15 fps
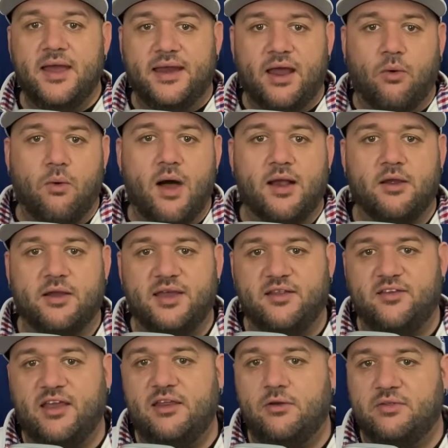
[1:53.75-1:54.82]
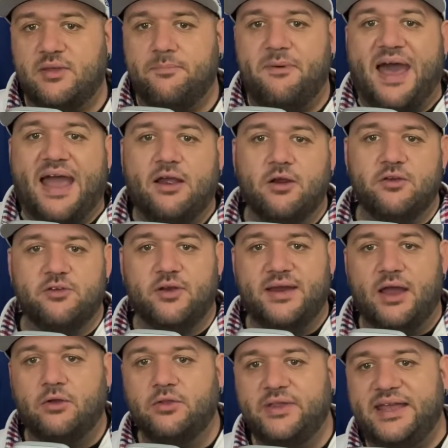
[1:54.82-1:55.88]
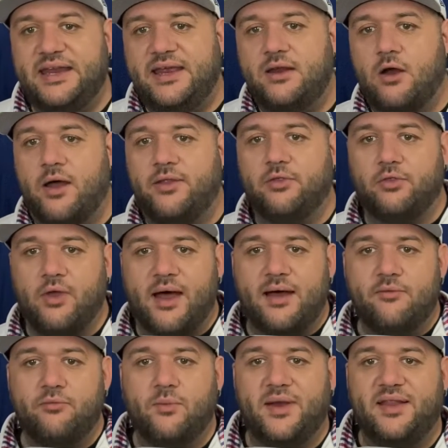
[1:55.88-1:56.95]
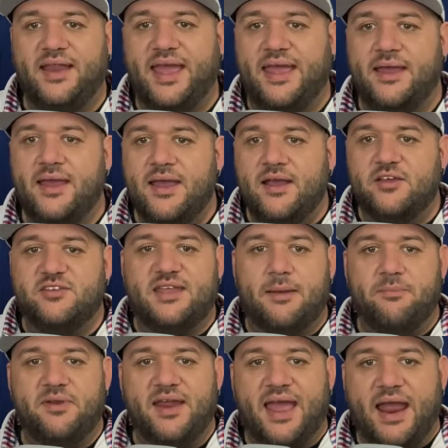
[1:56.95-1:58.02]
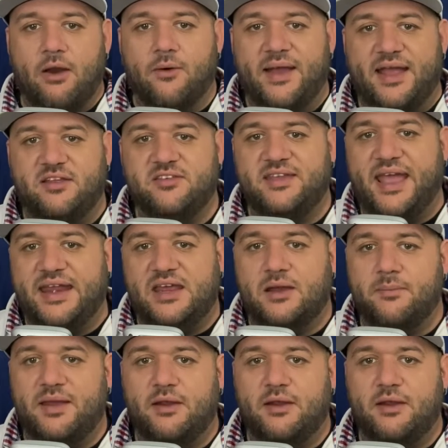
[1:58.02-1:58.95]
Now, Walker continued, the Packers are now leaning on Love when they step into Arrowhead Stadium,